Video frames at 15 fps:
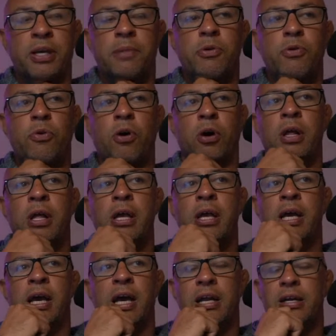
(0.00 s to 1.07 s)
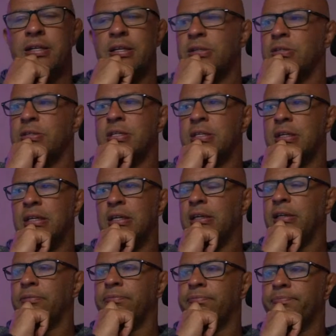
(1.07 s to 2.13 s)
Don't get me wrong, and I don't
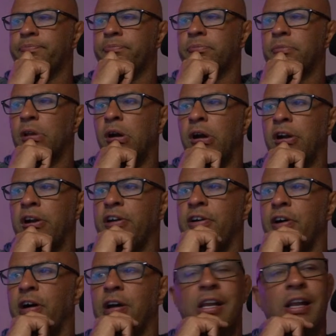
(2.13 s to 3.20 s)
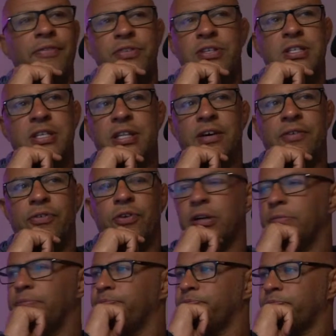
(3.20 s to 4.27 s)
see. I don't know. I'd love to see that fight.